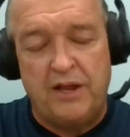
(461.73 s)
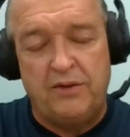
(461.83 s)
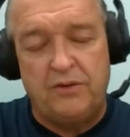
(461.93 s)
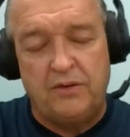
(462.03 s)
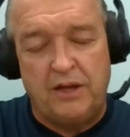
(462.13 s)

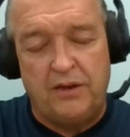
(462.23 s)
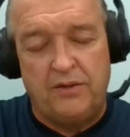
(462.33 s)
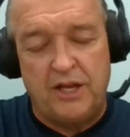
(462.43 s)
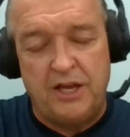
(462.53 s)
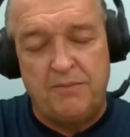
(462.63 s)

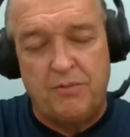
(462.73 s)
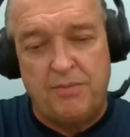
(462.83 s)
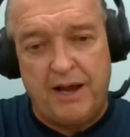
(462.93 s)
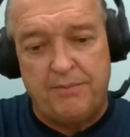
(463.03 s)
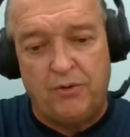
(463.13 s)
In the Hebrew
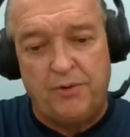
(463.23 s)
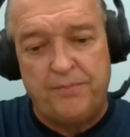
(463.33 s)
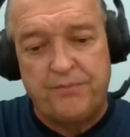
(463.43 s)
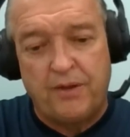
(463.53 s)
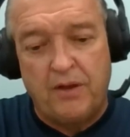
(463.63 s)

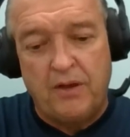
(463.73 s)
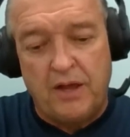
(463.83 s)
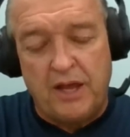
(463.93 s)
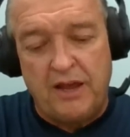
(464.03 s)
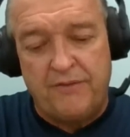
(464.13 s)
Bible,
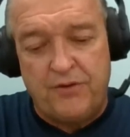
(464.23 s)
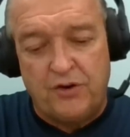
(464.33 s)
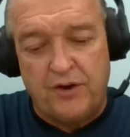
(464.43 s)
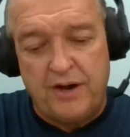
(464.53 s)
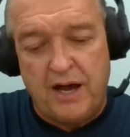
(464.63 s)
if
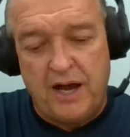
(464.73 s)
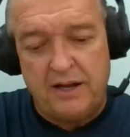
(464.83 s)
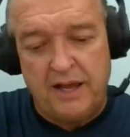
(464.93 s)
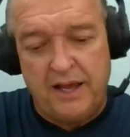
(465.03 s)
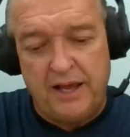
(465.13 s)
you're
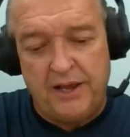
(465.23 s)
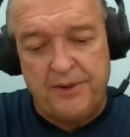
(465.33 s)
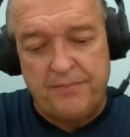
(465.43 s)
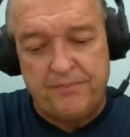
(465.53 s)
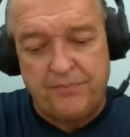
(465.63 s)
not
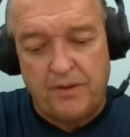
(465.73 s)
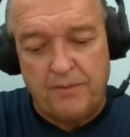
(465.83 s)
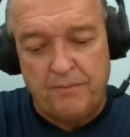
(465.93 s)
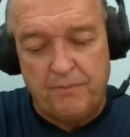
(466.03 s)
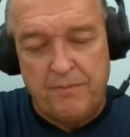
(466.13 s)
a
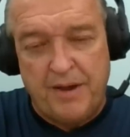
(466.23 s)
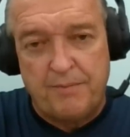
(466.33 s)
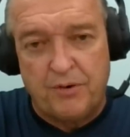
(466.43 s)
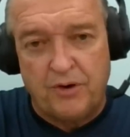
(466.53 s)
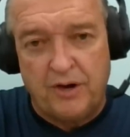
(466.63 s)

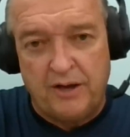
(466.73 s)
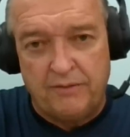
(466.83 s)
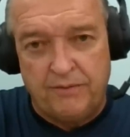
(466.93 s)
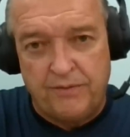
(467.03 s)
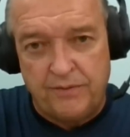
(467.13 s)
member
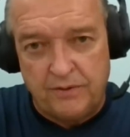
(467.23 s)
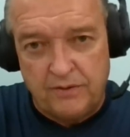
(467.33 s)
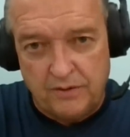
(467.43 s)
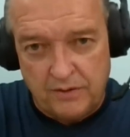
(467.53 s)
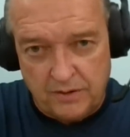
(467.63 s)
of
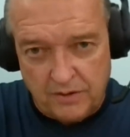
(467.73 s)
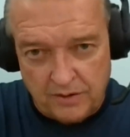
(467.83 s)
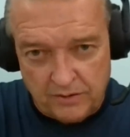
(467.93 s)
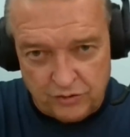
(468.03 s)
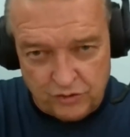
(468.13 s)

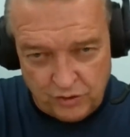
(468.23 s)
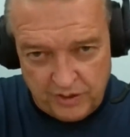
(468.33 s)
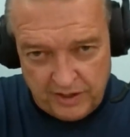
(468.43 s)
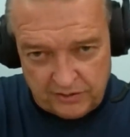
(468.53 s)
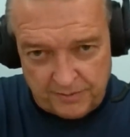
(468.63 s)

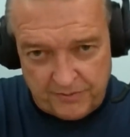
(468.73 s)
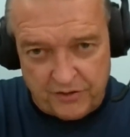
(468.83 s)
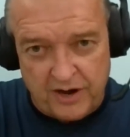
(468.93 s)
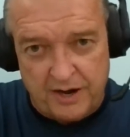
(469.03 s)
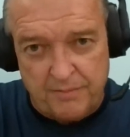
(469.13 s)
Judaism,
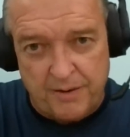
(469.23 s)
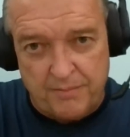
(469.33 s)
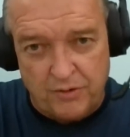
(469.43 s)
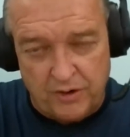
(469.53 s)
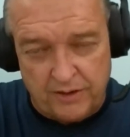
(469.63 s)
if you're not a
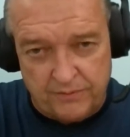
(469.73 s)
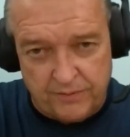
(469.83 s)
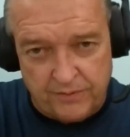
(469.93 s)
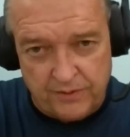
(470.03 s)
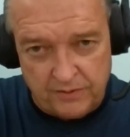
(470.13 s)
member
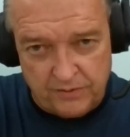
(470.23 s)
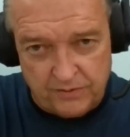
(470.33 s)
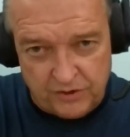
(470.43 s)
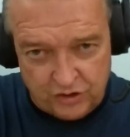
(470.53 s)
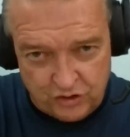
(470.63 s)
of
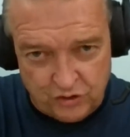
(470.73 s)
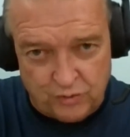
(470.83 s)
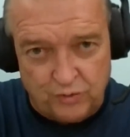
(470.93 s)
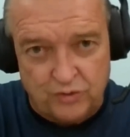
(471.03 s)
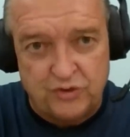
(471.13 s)
the
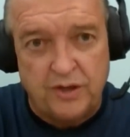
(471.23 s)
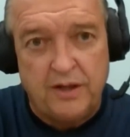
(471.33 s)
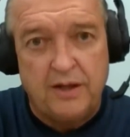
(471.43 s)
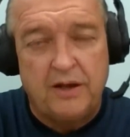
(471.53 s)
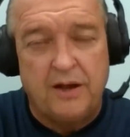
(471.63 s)
Jews,
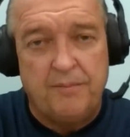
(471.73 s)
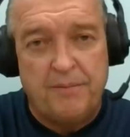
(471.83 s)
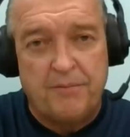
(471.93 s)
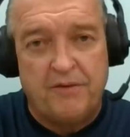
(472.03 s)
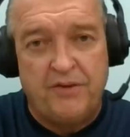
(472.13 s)
a
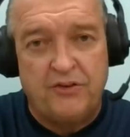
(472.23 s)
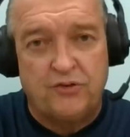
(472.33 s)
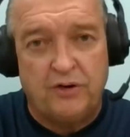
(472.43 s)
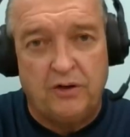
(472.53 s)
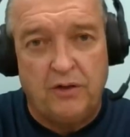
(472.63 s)
member of
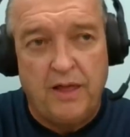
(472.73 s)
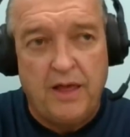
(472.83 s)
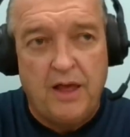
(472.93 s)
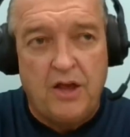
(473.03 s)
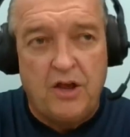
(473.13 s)
Israel,